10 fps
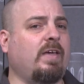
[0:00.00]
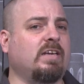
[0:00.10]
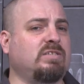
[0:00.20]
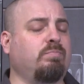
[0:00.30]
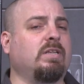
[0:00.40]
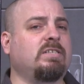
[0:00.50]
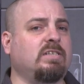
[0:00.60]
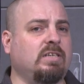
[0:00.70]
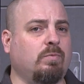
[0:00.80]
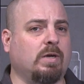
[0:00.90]
I
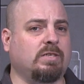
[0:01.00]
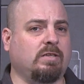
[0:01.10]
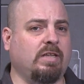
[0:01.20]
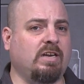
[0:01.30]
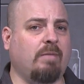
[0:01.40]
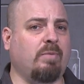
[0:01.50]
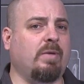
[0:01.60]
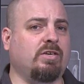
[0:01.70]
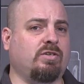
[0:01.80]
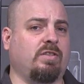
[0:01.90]
explicitly want to clean up and
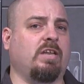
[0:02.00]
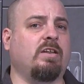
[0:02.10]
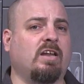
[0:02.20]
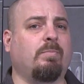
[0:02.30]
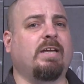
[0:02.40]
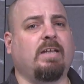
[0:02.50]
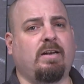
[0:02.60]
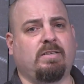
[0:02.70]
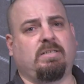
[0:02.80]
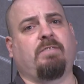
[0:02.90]
make sure that none of my
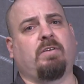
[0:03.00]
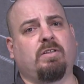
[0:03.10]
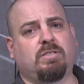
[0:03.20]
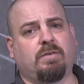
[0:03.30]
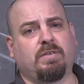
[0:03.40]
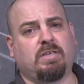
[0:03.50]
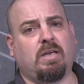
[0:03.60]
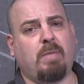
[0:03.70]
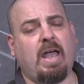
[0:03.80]
data is left on the Surface Hub